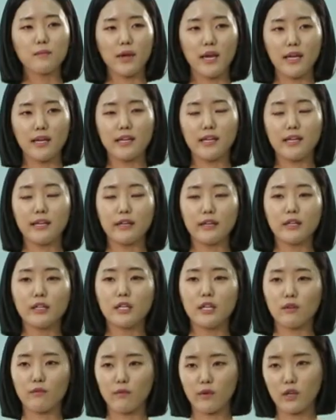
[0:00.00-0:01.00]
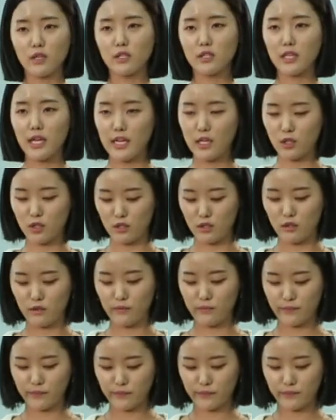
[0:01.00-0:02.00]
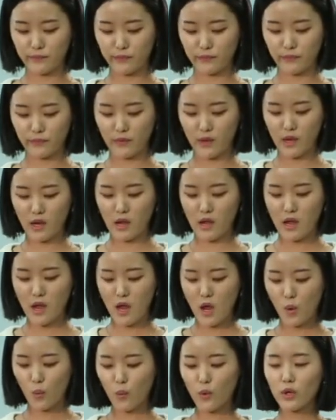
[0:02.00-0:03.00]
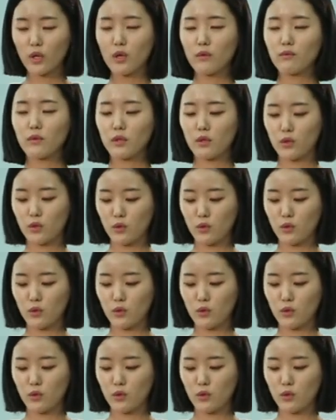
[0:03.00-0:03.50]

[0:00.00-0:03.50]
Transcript: making a differentiation. One of the